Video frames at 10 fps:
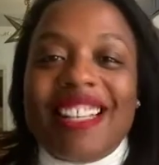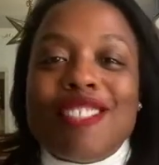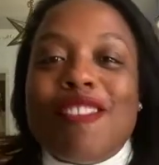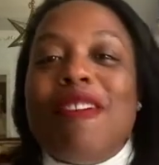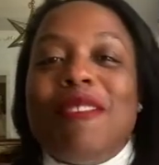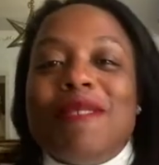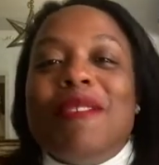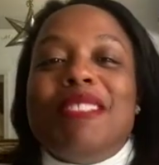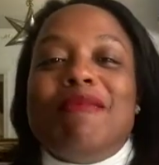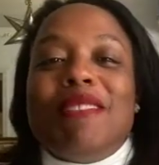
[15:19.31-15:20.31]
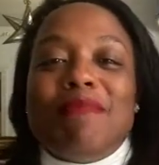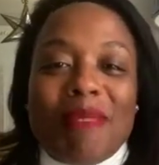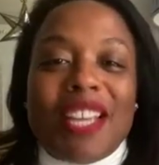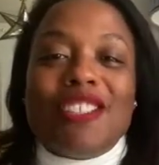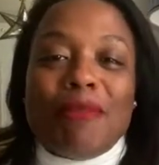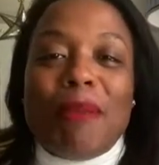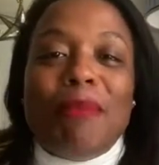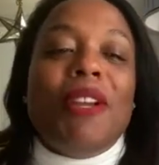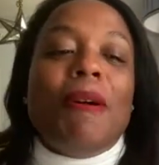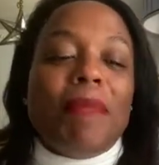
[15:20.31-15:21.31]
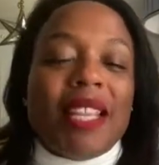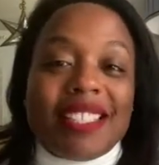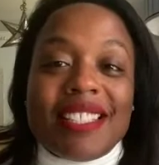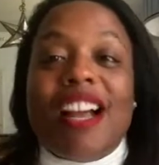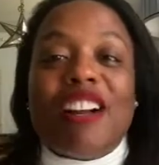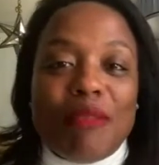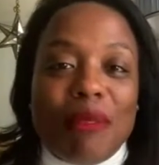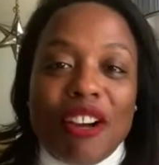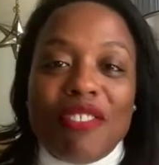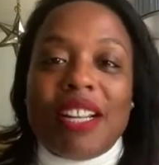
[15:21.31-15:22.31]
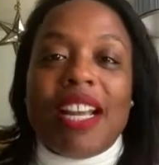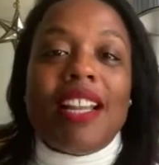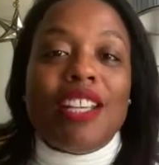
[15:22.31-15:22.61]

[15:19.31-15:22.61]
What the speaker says: That's why I always want to make sure people know it's not going to be overnight.